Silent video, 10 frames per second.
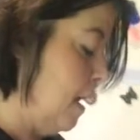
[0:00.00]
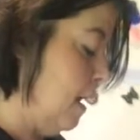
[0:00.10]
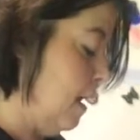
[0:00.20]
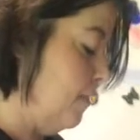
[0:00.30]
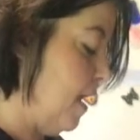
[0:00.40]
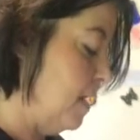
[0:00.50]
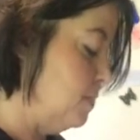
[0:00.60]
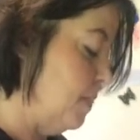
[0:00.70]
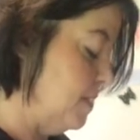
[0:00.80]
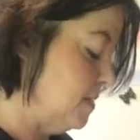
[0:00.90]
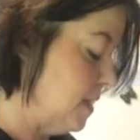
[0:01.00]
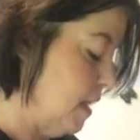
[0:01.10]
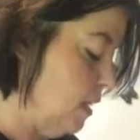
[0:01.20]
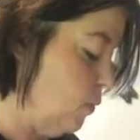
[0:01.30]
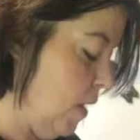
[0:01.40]
The husband and
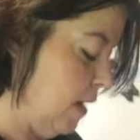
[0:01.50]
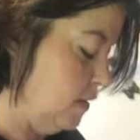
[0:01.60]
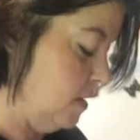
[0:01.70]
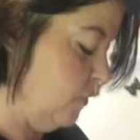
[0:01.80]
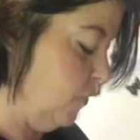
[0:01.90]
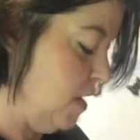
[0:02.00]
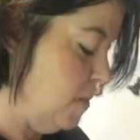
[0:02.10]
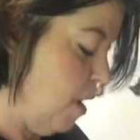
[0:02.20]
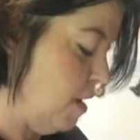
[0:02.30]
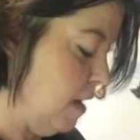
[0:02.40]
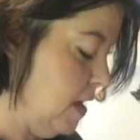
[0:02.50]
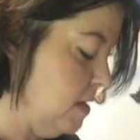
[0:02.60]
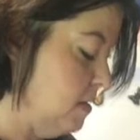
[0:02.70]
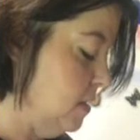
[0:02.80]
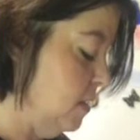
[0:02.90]
son ran to the flea
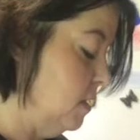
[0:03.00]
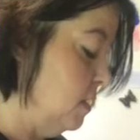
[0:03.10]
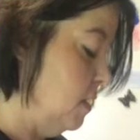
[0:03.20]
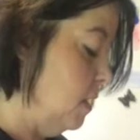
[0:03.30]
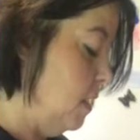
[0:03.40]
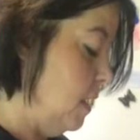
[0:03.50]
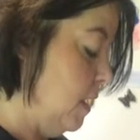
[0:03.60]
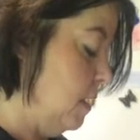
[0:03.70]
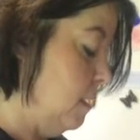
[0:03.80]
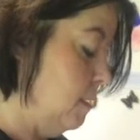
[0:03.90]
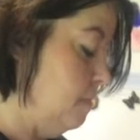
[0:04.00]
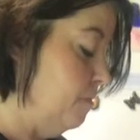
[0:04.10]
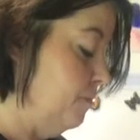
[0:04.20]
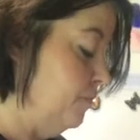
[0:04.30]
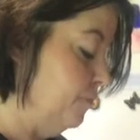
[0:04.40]
market
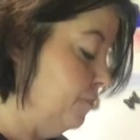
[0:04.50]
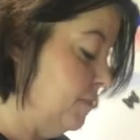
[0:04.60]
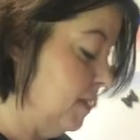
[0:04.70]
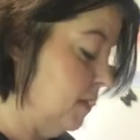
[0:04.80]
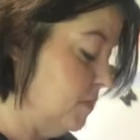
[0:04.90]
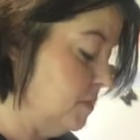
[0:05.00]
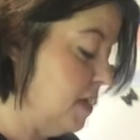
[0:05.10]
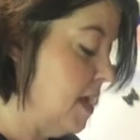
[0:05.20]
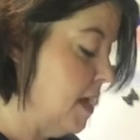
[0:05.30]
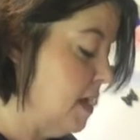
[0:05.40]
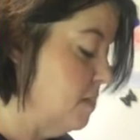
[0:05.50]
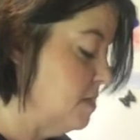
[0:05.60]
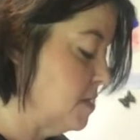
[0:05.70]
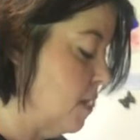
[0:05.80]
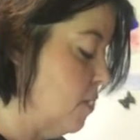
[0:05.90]
to kill some
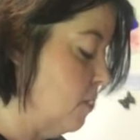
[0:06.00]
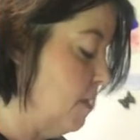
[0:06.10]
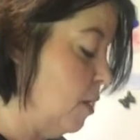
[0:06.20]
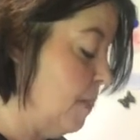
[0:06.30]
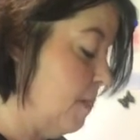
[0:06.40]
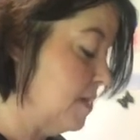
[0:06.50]
time, so I'm here by